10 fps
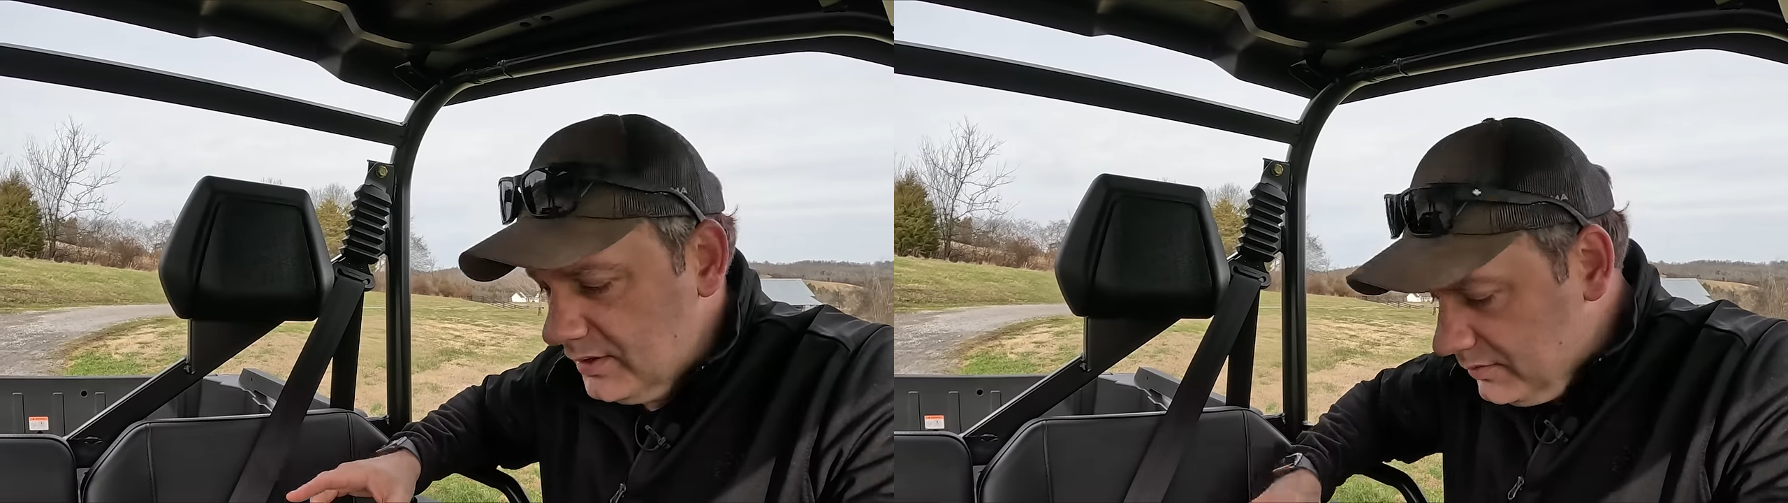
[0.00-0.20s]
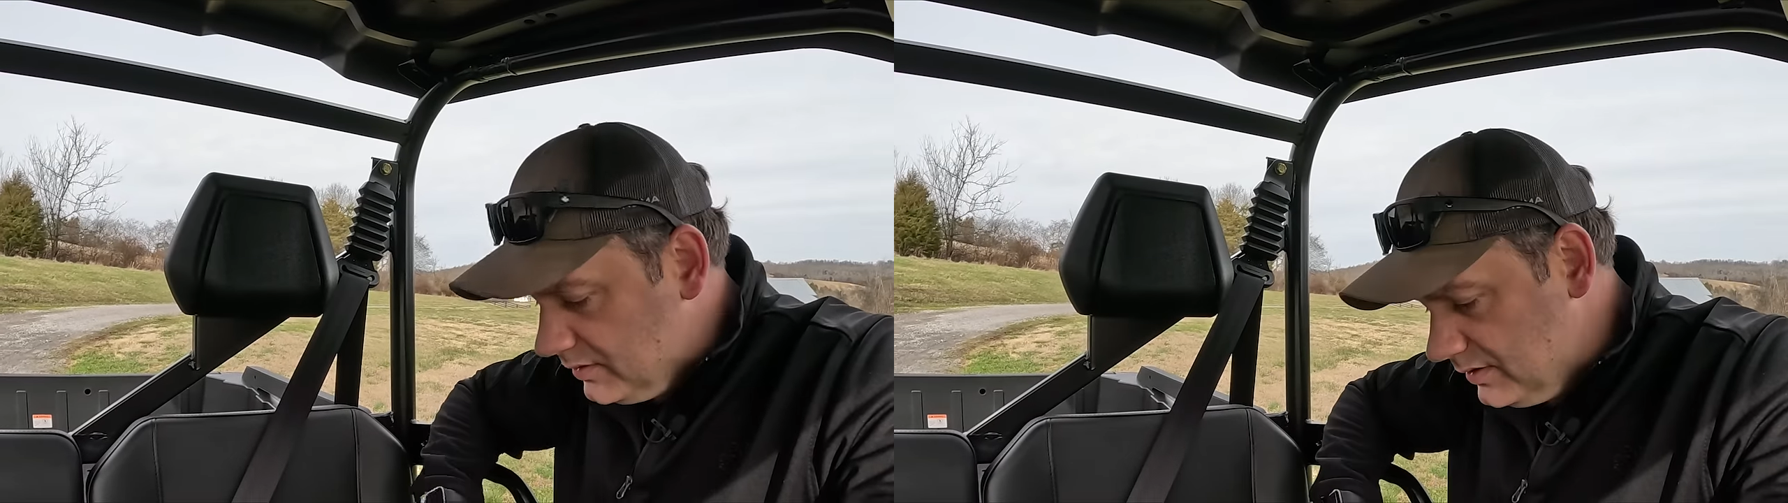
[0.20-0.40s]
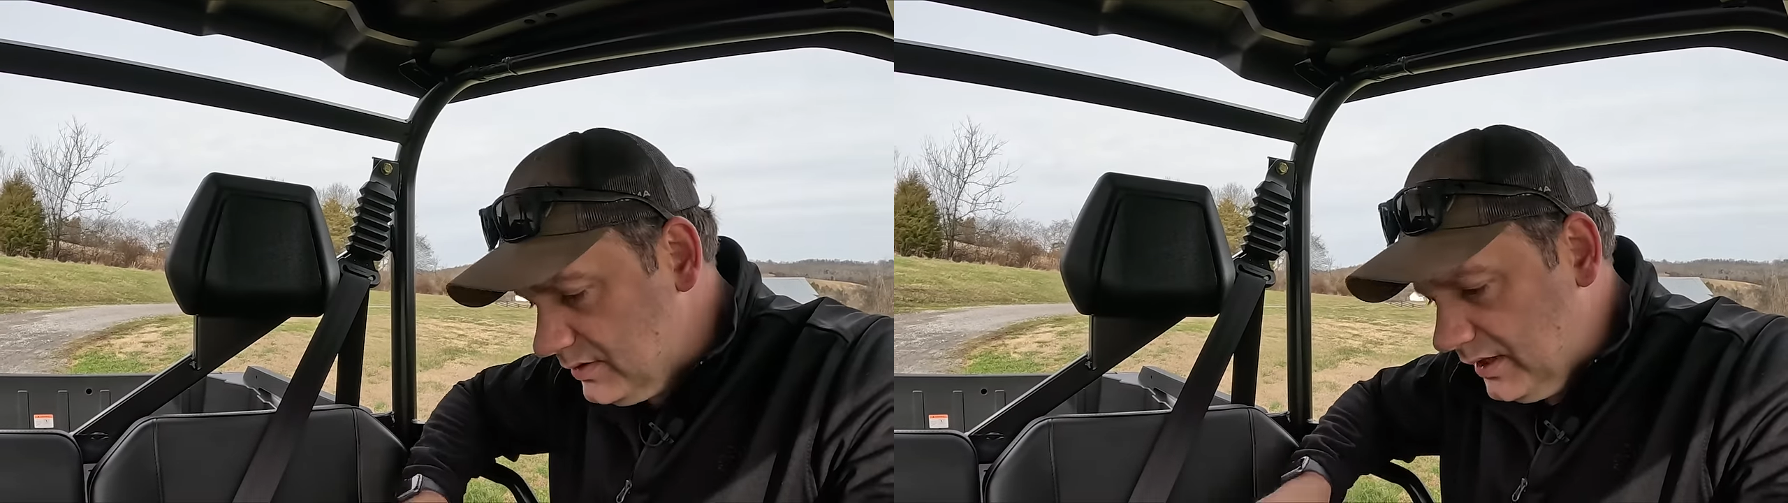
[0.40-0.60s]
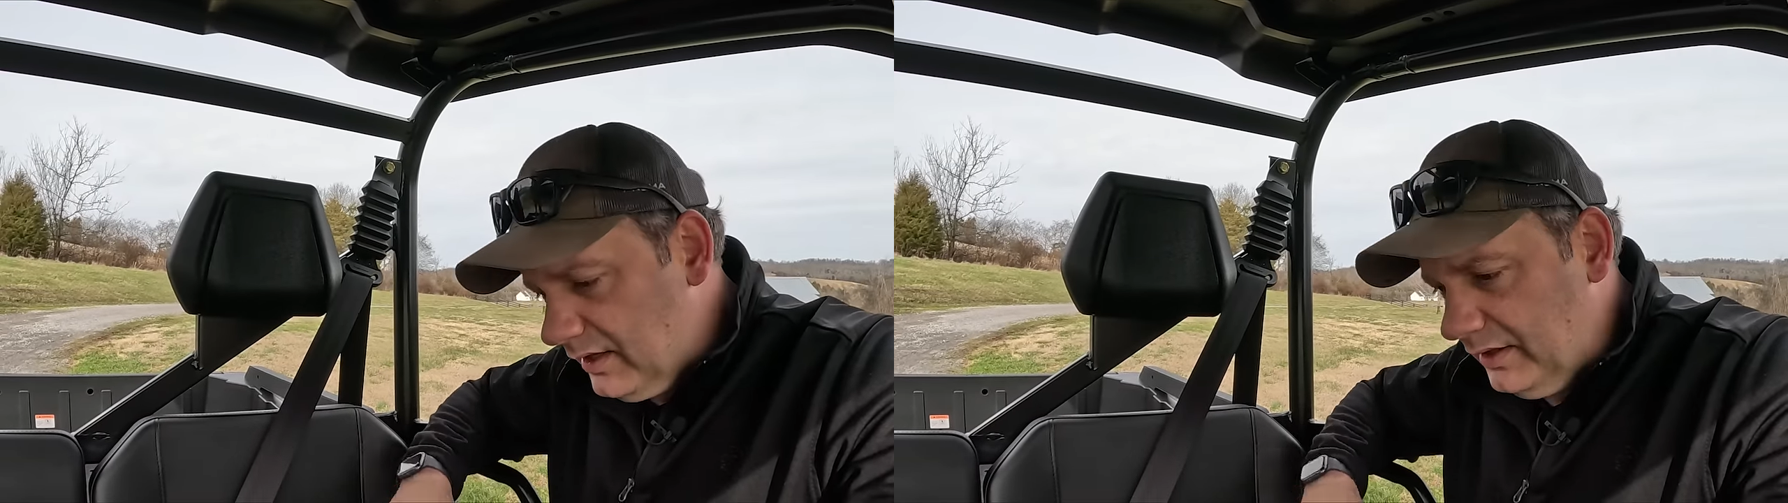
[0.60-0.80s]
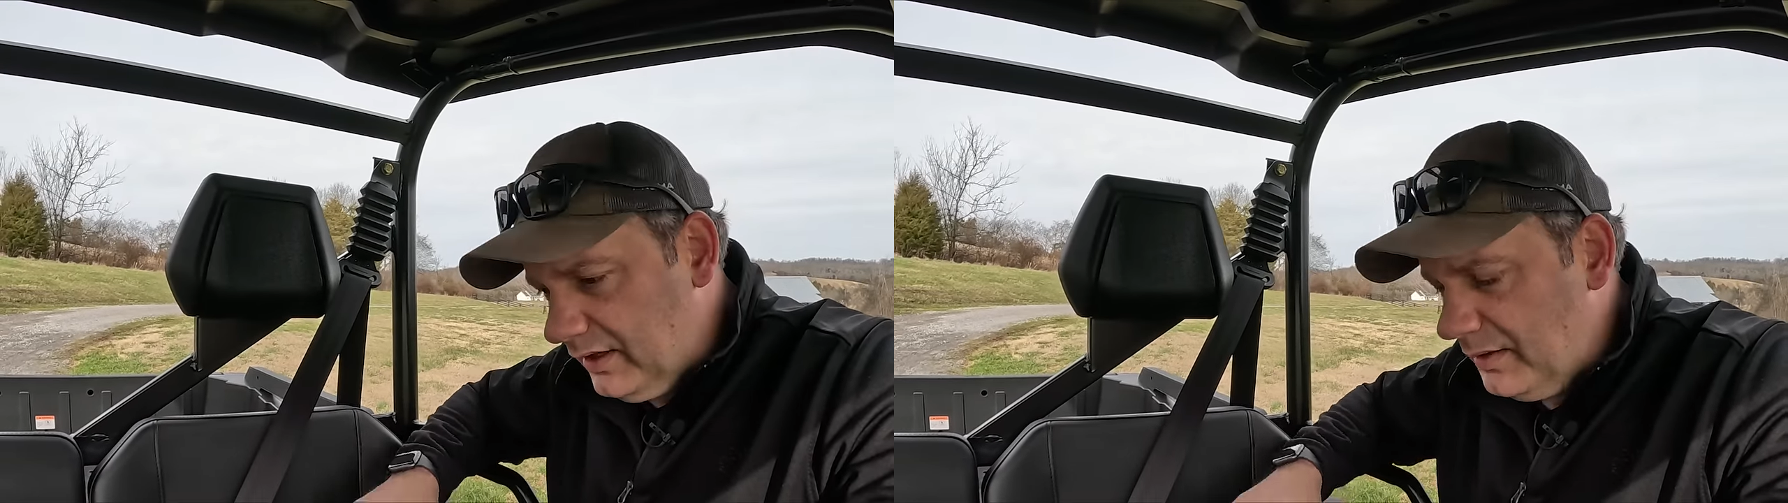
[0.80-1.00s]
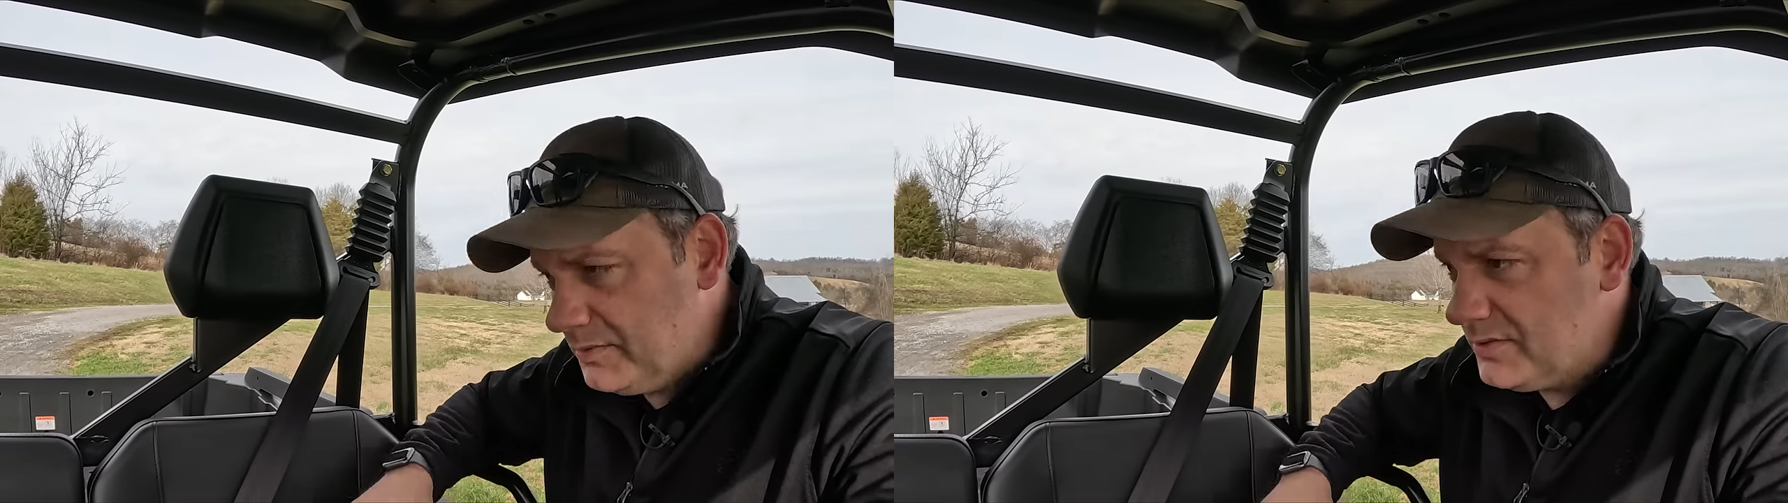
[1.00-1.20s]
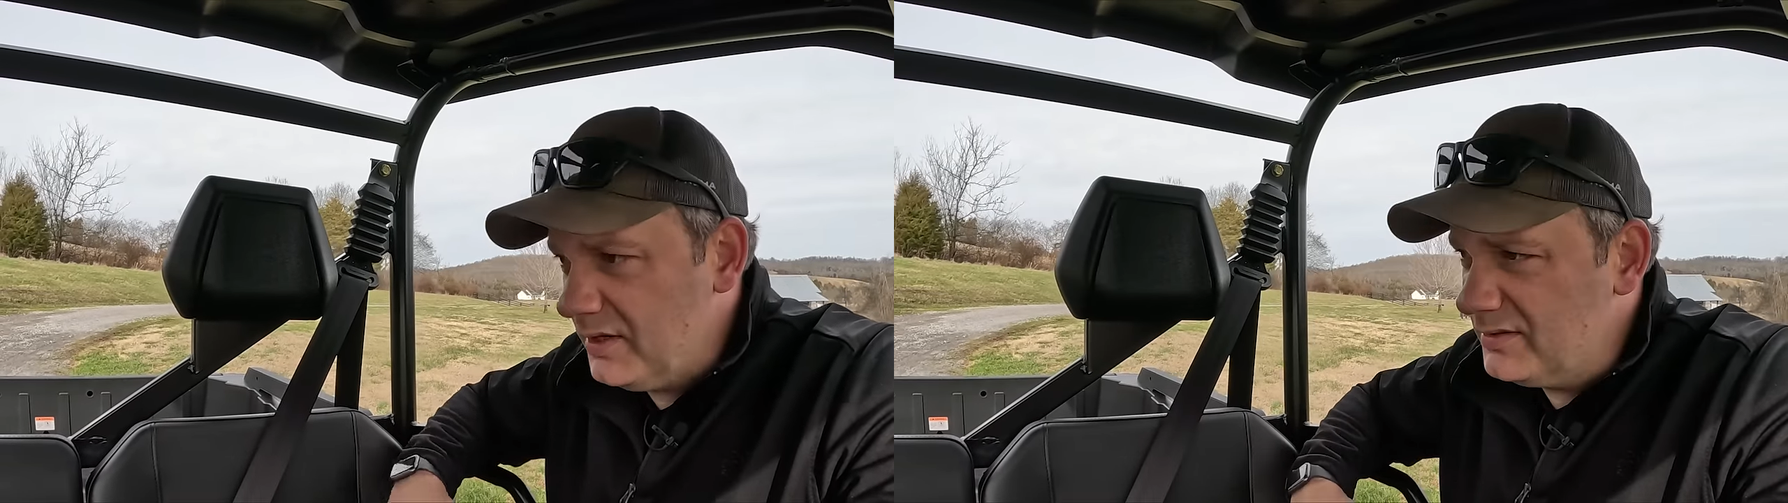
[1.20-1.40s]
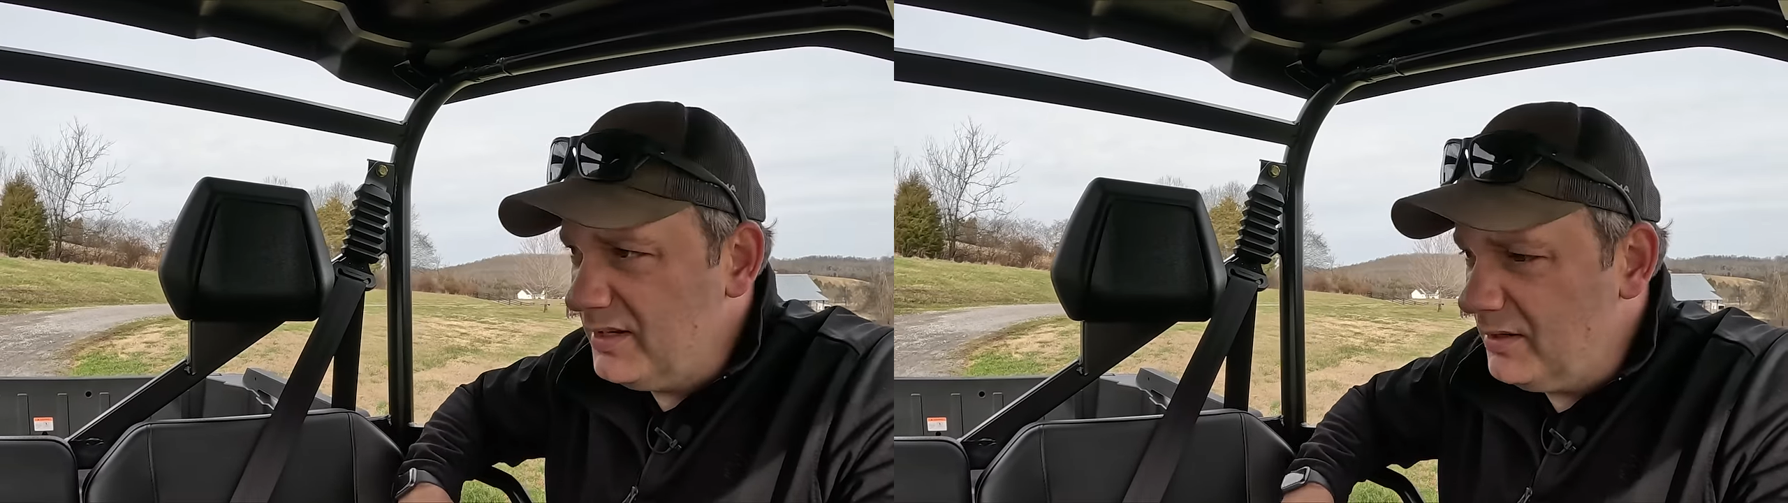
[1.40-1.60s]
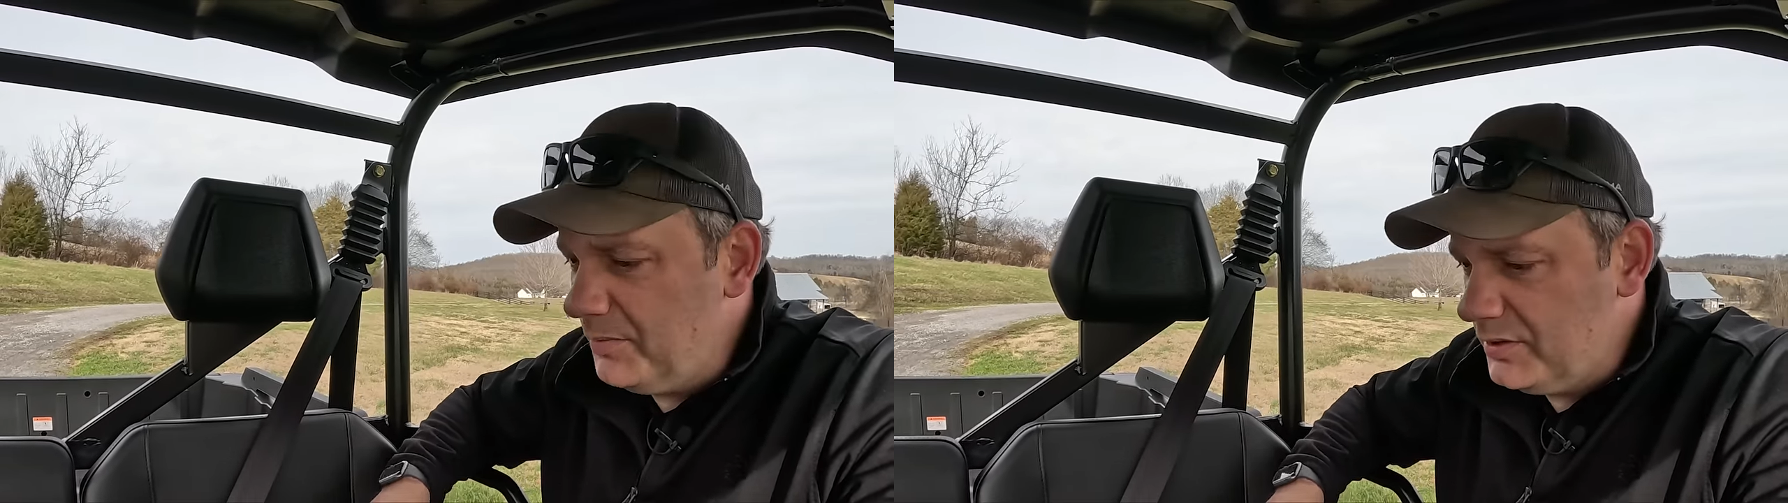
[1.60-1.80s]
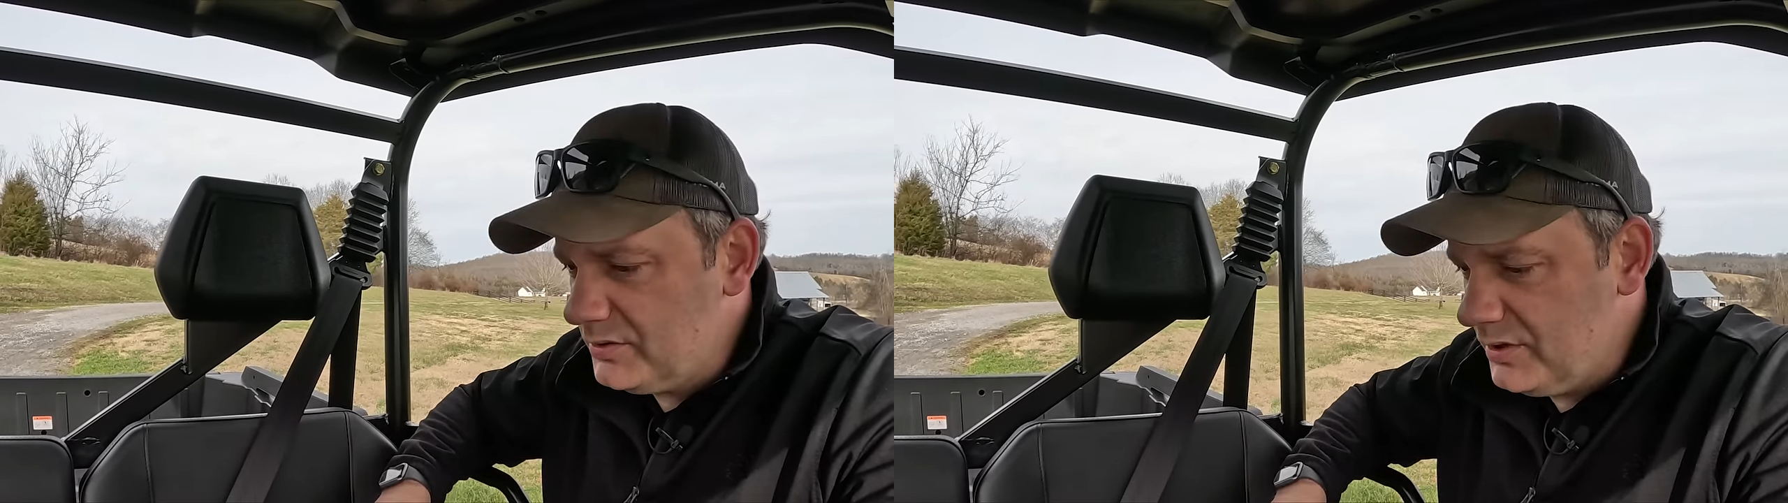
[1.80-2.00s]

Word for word: which these are kind of like captain's chairs, not a bench